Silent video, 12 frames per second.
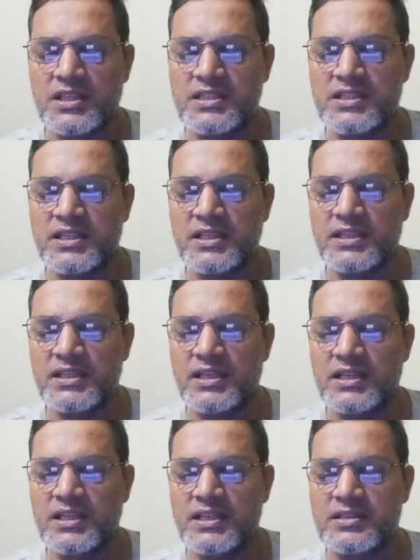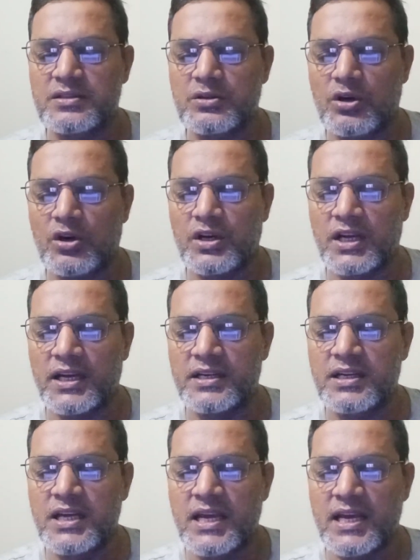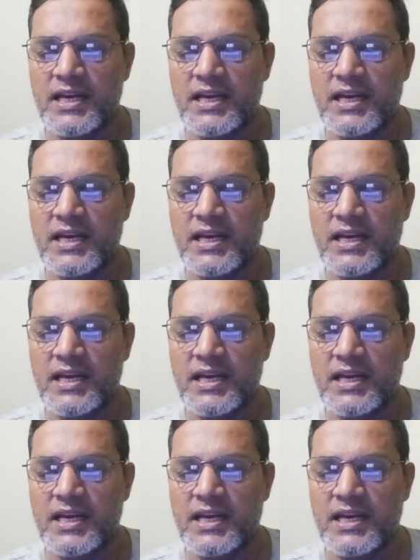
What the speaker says: a single lens or an